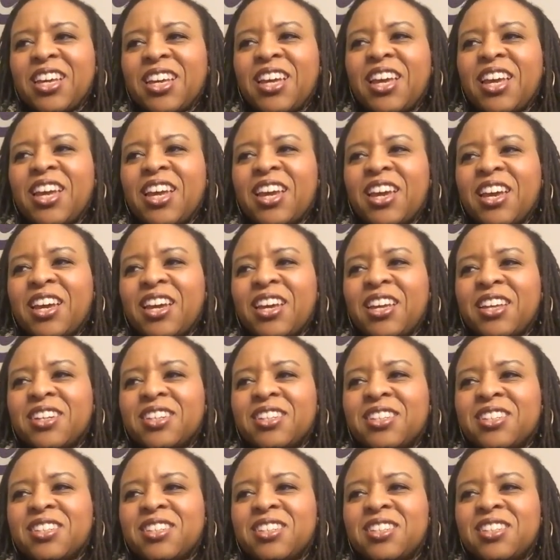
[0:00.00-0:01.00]

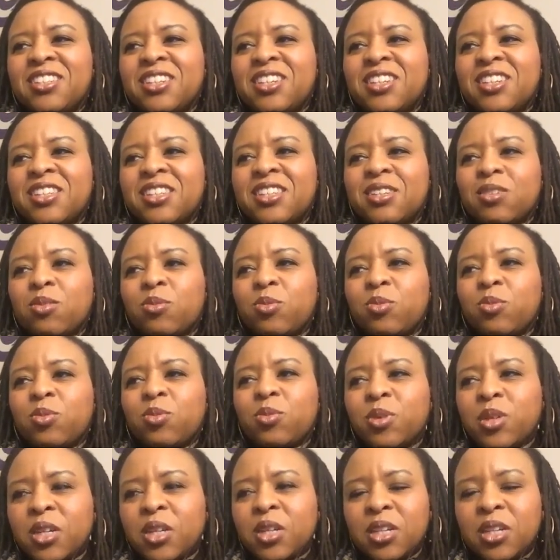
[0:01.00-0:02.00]
And it's
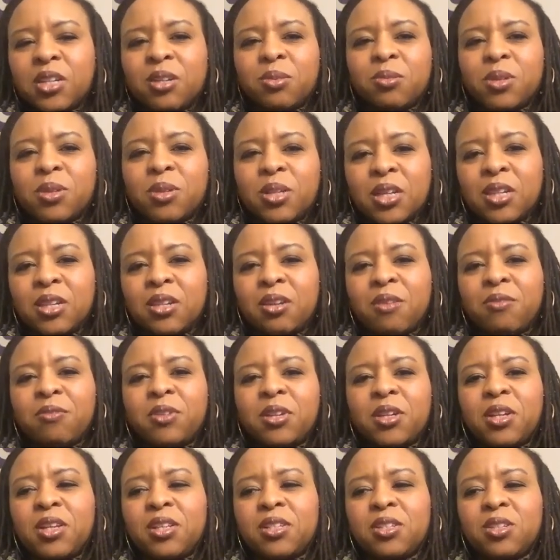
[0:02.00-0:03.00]
really, really
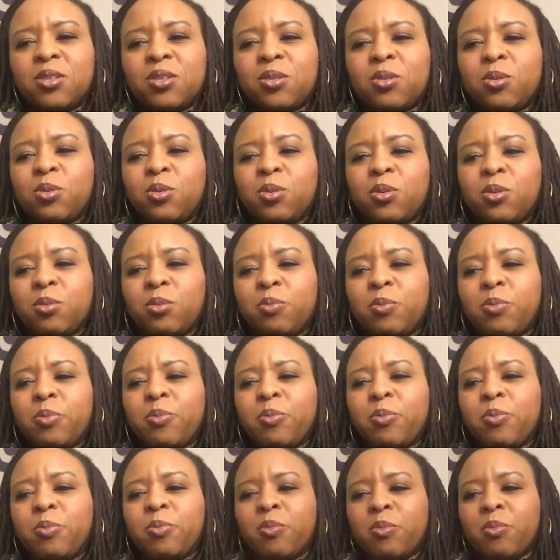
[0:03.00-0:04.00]
lovely to
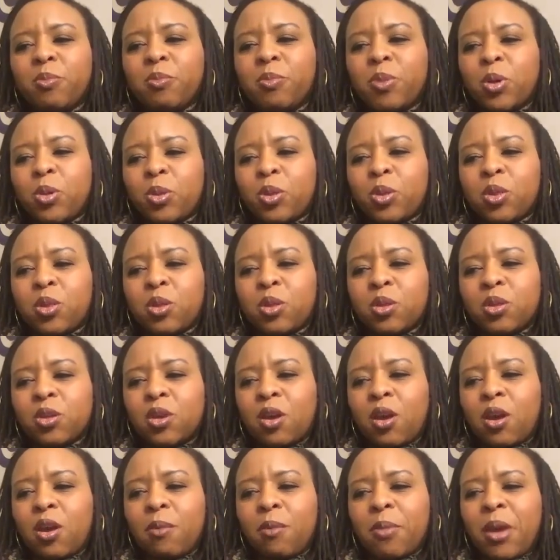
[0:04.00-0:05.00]
both
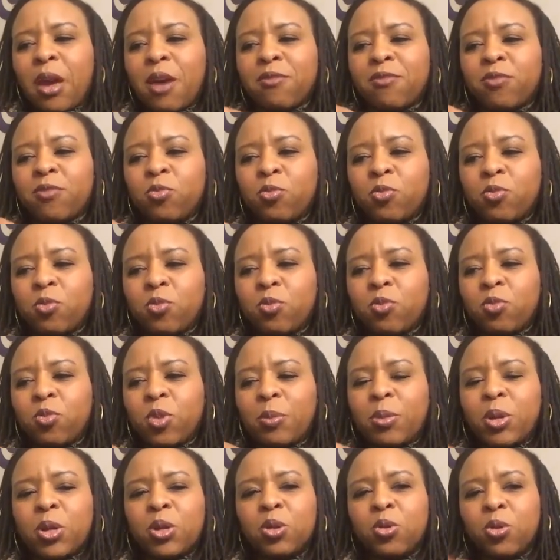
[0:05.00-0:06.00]
have
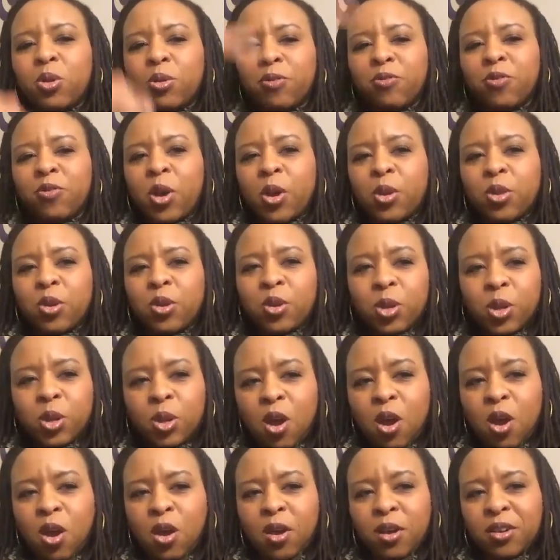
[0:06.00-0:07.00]
women who are farther
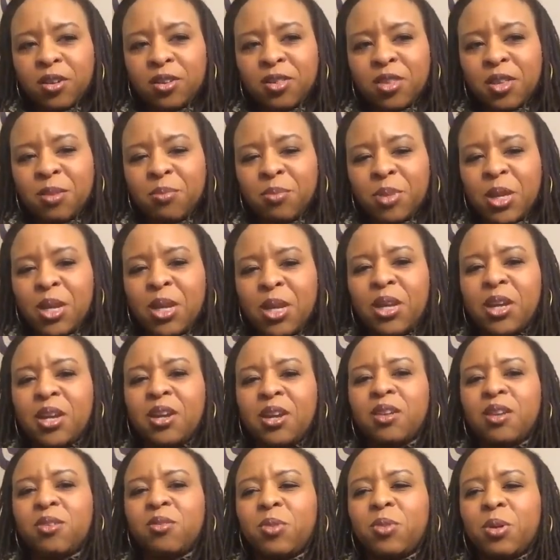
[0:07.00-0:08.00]
along than me
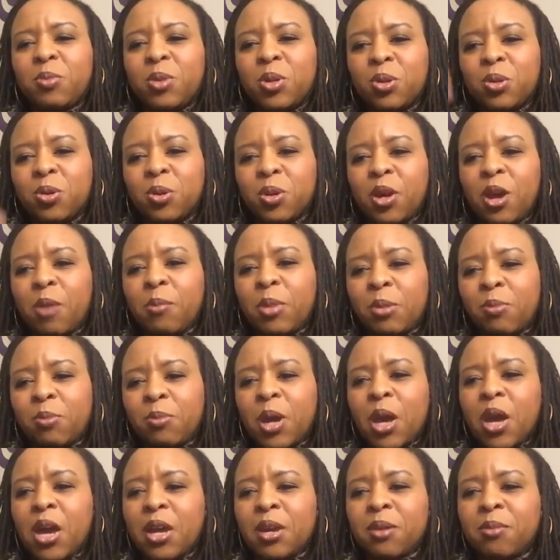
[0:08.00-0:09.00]
and women who are coming
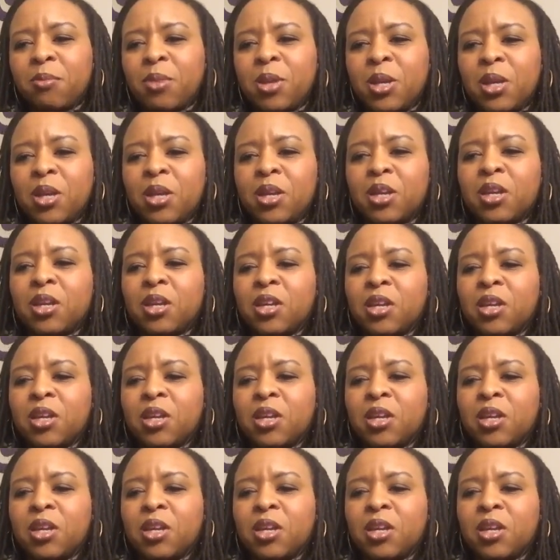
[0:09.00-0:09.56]
behind me